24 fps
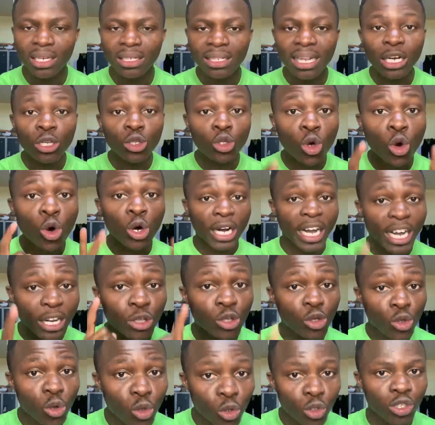that you
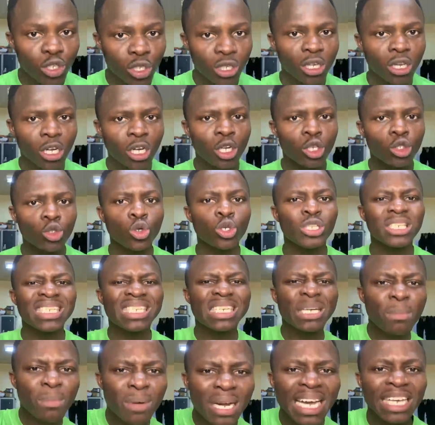can use to
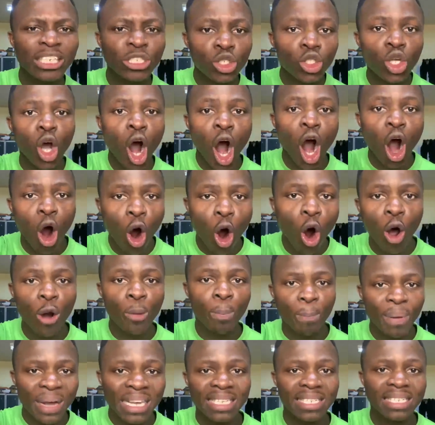stimulate your
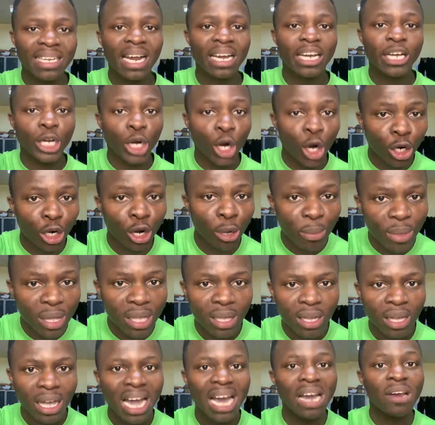own personal economy
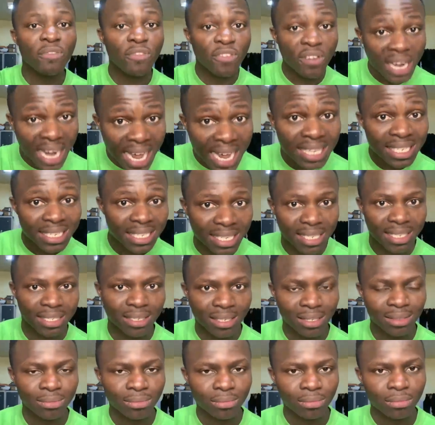and
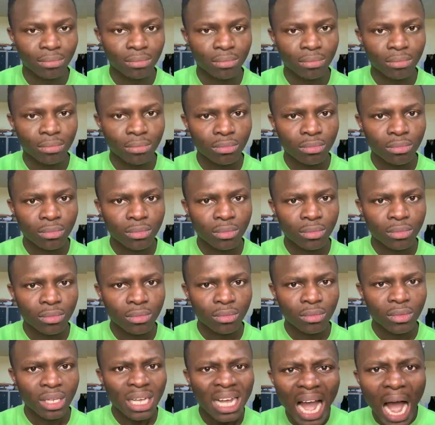finances.
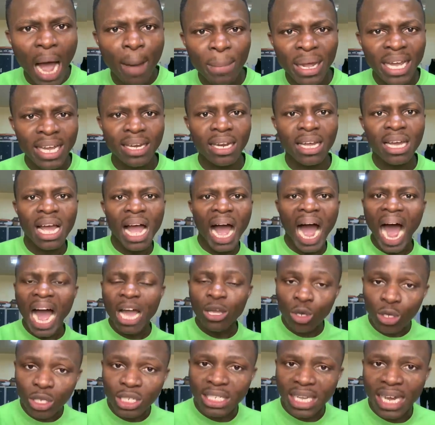I mean,
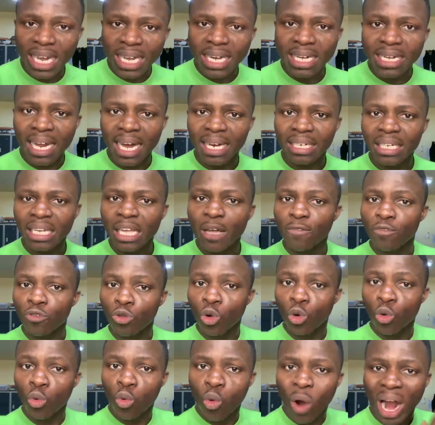are you saying that if
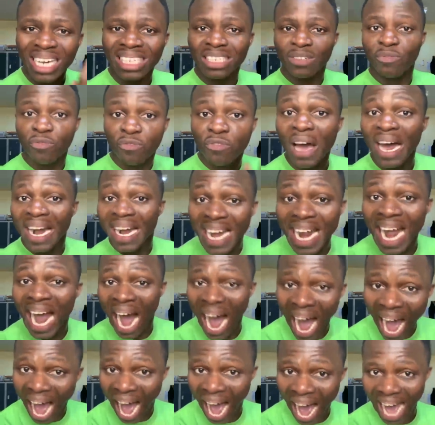you work very
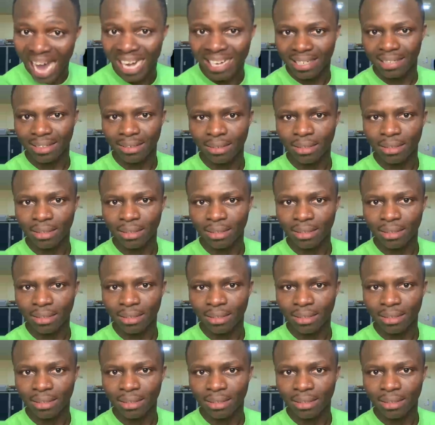hard